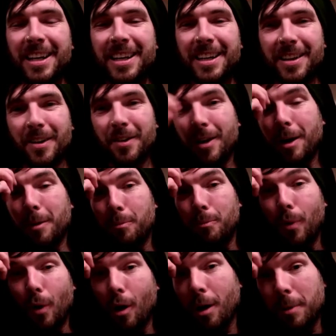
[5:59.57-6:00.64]
Not a
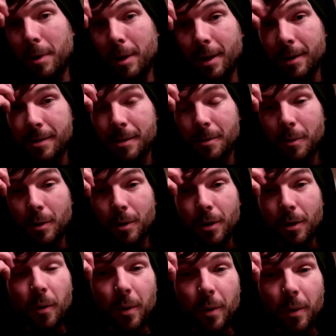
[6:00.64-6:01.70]
Barbie that someone
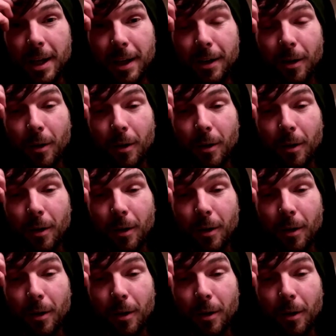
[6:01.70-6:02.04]
don't need, or